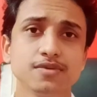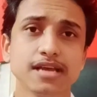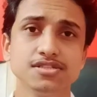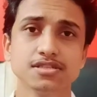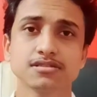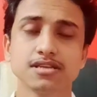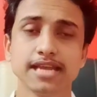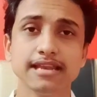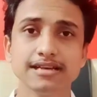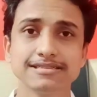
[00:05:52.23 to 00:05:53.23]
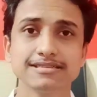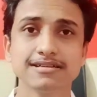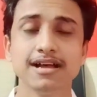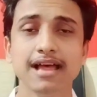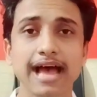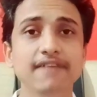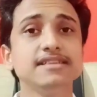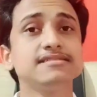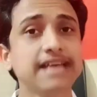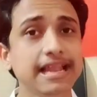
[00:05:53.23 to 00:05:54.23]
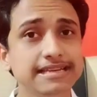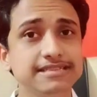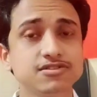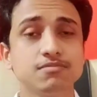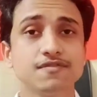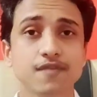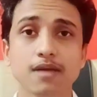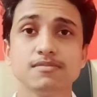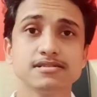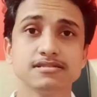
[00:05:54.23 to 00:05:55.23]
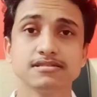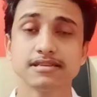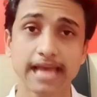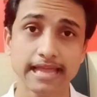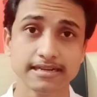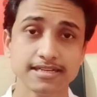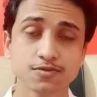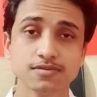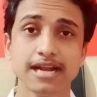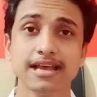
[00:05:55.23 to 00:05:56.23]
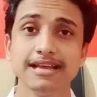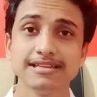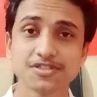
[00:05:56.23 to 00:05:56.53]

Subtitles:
You can just tell us the average salaries of the pharmacists in Canada so that